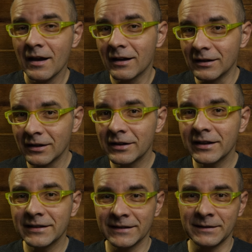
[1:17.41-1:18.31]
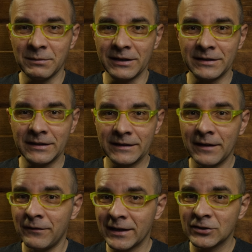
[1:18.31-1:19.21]
Learning disabilities
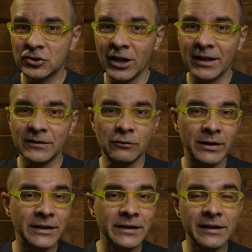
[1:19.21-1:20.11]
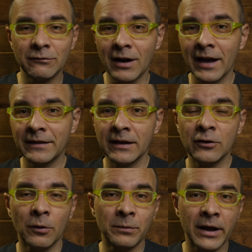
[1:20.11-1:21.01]
affect child's reading, writing,
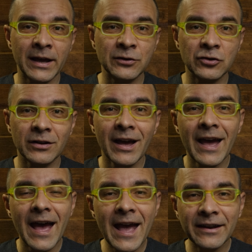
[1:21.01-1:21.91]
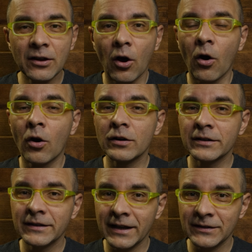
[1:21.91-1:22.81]
comprehension, and
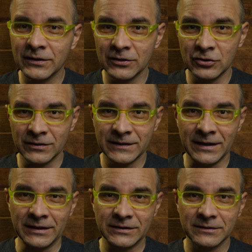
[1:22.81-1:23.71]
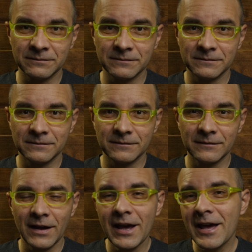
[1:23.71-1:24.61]
organizational skills,
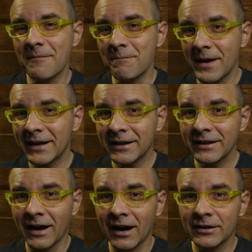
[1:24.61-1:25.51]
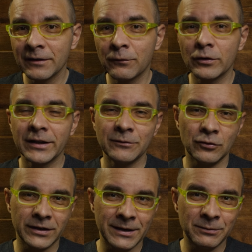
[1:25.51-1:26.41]
making it harder for them
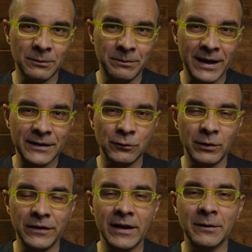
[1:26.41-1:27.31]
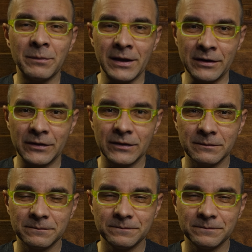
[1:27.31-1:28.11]
to keep the pace with their peers.